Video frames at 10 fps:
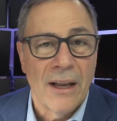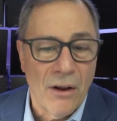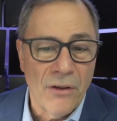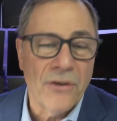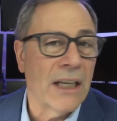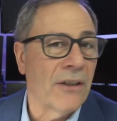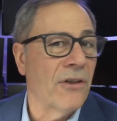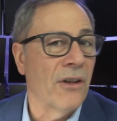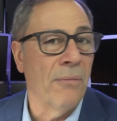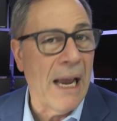All those
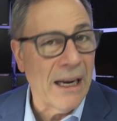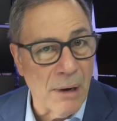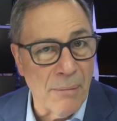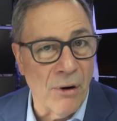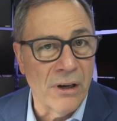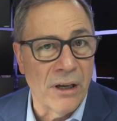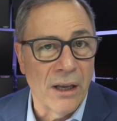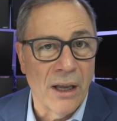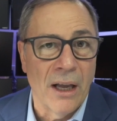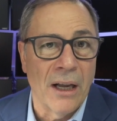sectors at the back of my book.
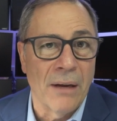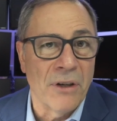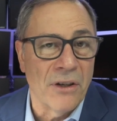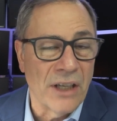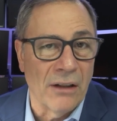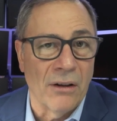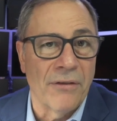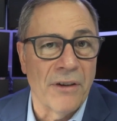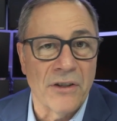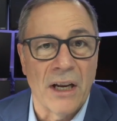You can take a look
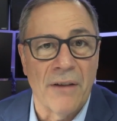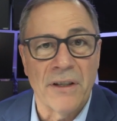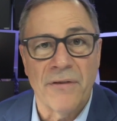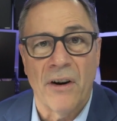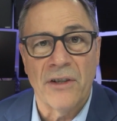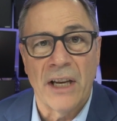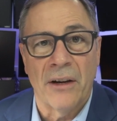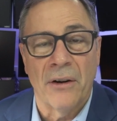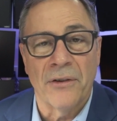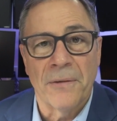for yourself as far as that
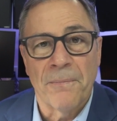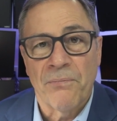goes.